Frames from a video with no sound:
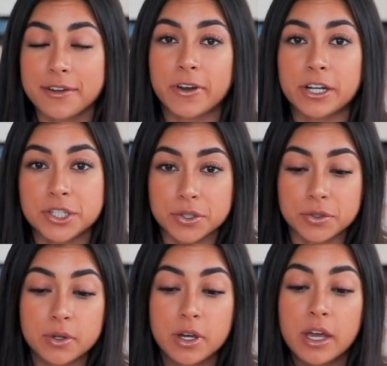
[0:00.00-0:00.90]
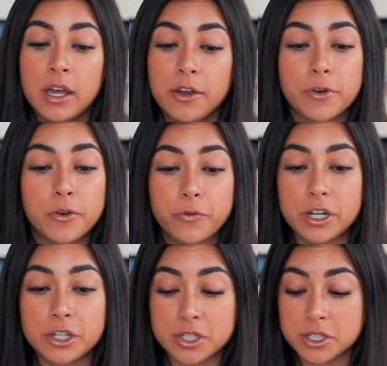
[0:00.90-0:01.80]
If I do, feel free
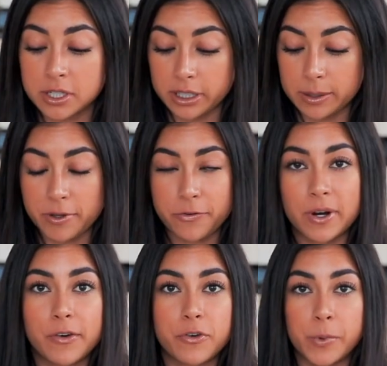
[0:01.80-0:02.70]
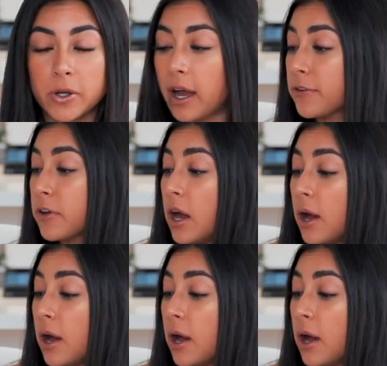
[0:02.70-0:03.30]
to just delete me forever from your life.